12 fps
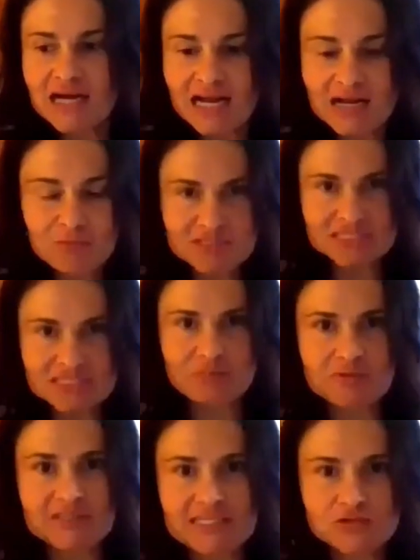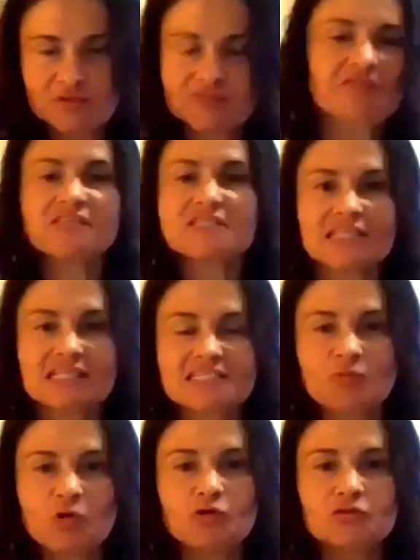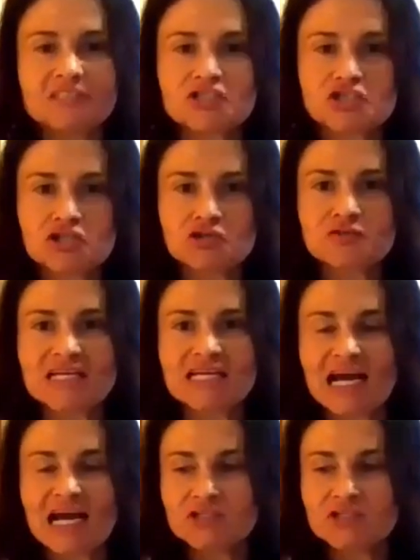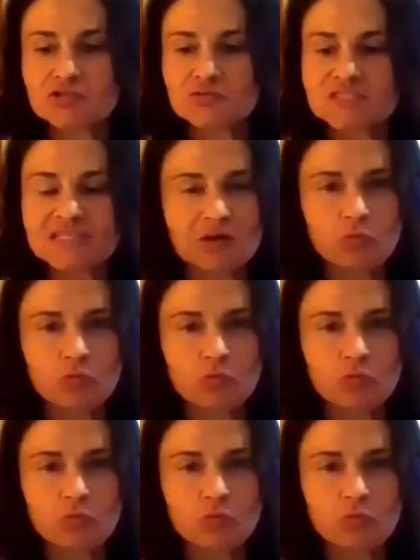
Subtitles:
I was in a place revisiting some old issues, and I just was like,